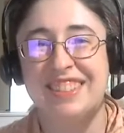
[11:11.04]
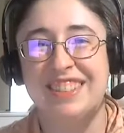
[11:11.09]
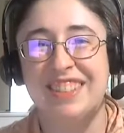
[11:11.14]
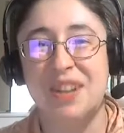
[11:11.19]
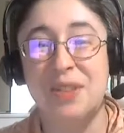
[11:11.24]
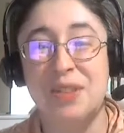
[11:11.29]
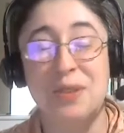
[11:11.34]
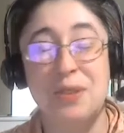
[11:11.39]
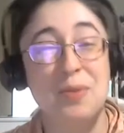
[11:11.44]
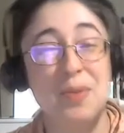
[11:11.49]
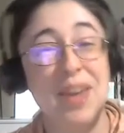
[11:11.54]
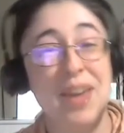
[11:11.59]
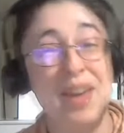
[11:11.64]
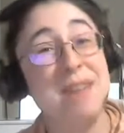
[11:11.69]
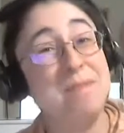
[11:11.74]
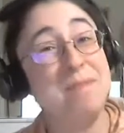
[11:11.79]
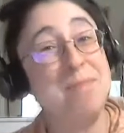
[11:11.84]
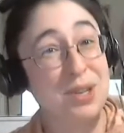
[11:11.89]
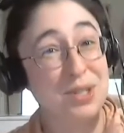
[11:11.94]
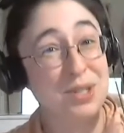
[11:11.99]
Although you can
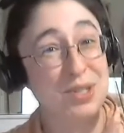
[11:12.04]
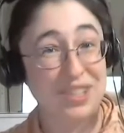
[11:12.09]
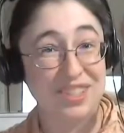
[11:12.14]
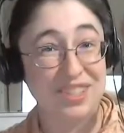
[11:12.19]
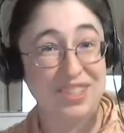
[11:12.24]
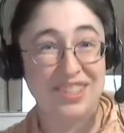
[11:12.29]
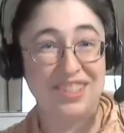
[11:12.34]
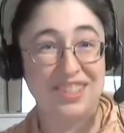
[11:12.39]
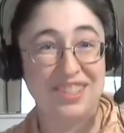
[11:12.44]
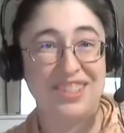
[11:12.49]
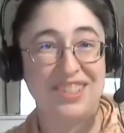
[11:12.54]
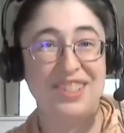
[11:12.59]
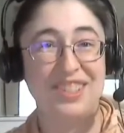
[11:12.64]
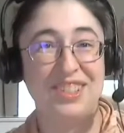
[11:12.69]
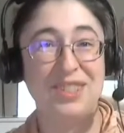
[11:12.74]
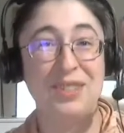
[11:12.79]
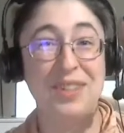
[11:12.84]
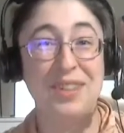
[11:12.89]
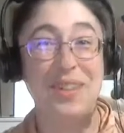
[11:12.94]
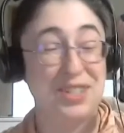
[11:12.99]
purchase
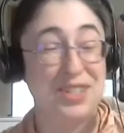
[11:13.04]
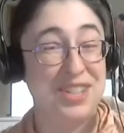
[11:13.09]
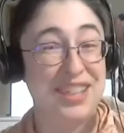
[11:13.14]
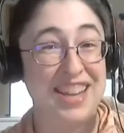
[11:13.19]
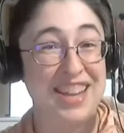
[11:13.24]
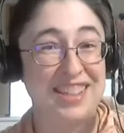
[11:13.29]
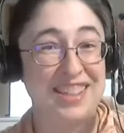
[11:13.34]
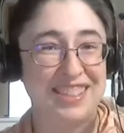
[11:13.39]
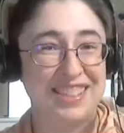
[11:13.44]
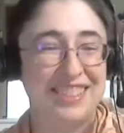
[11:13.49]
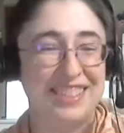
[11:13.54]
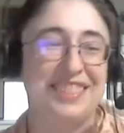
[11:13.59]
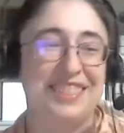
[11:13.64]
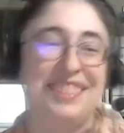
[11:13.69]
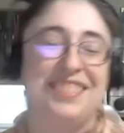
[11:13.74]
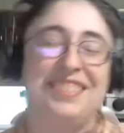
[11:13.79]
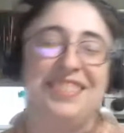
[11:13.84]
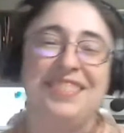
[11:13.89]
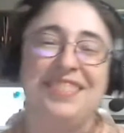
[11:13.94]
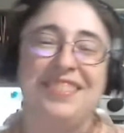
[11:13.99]
stretch satin.
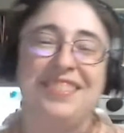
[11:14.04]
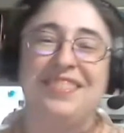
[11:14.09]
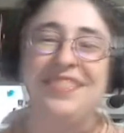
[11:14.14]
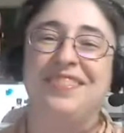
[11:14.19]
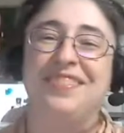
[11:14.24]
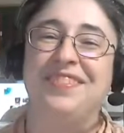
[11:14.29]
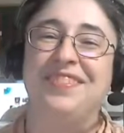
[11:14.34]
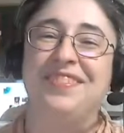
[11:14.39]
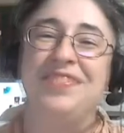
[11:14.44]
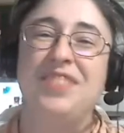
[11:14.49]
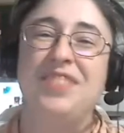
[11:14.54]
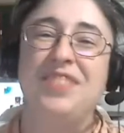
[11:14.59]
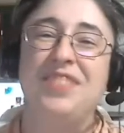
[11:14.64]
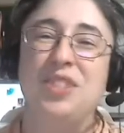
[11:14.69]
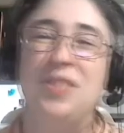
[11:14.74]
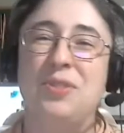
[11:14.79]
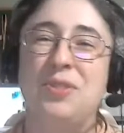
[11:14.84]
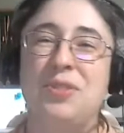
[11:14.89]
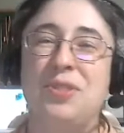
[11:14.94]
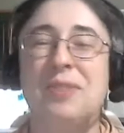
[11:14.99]

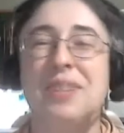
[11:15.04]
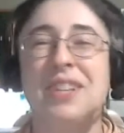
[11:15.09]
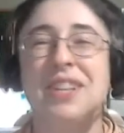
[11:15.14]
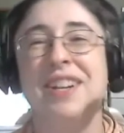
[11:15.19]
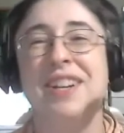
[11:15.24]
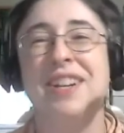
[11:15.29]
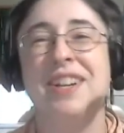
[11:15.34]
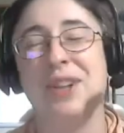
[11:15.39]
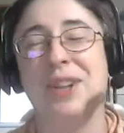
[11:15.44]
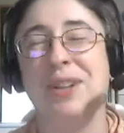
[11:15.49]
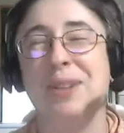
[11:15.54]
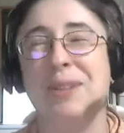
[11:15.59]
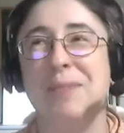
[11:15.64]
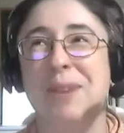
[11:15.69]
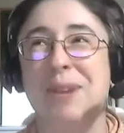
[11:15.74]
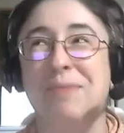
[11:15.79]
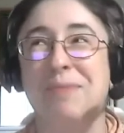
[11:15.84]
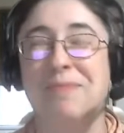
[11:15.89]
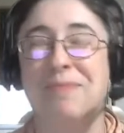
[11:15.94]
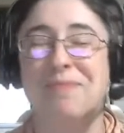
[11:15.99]
Just generally not in
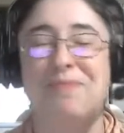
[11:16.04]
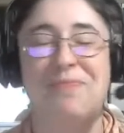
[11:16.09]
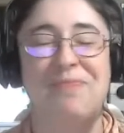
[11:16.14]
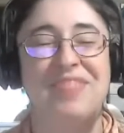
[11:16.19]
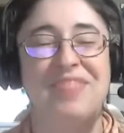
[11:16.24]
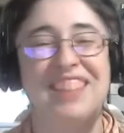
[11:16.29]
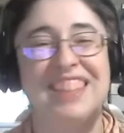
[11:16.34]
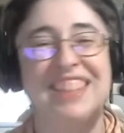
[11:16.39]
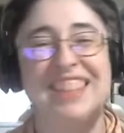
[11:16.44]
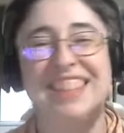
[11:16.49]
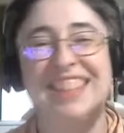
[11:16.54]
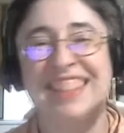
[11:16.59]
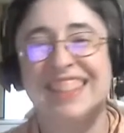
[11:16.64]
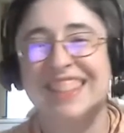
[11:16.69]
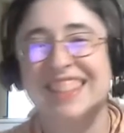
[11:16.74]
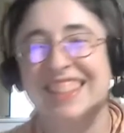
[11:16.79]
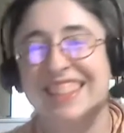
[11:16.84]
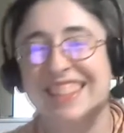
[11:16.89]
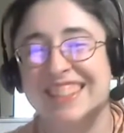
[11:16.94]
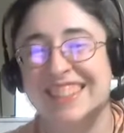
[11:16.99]
chocolate brown. Yeah,
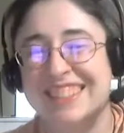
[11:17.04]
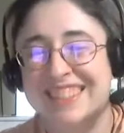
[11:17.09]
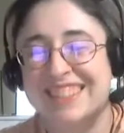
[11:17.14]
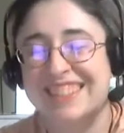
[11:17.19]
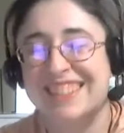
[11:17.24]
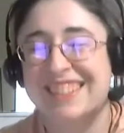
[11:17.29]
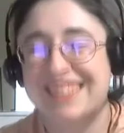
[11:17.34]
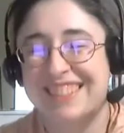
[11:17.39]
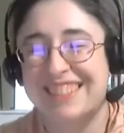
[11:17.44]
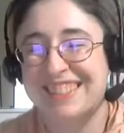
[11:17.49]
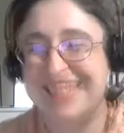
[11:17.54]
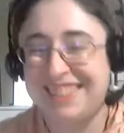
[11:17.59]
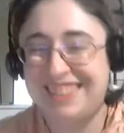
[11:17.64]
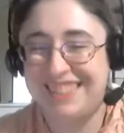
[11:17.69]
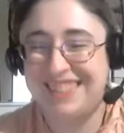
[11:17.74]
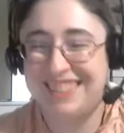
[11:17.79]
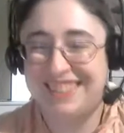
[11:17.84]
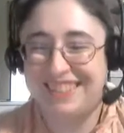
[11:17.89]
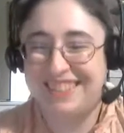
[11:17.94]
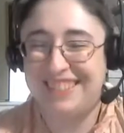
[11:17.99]
usually not
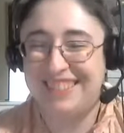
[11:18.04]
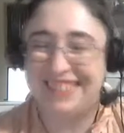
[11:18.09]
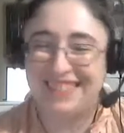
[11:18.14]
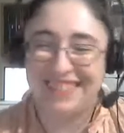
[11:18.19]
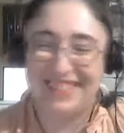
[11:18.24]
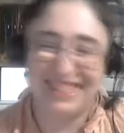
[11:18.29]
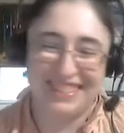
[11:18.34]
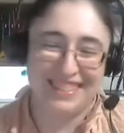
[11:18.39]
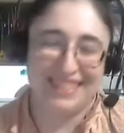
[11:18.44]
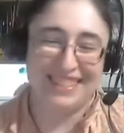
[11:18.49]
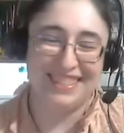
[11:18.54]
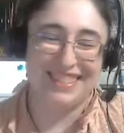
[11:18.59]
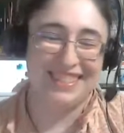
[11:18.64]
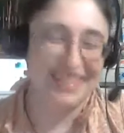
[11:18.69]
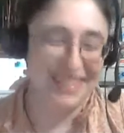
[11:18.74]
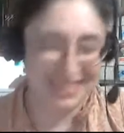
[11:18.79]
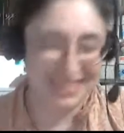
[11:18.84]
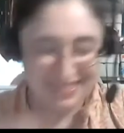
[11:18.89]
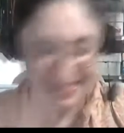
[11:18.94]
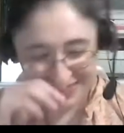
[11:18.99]
in chocolate brown
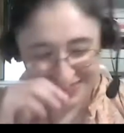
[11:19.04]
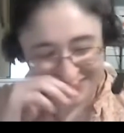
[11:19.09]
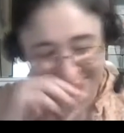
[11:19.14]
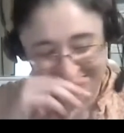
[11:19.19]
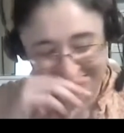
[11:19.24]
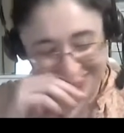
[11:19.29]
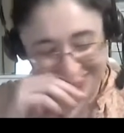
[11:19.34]
though, but I've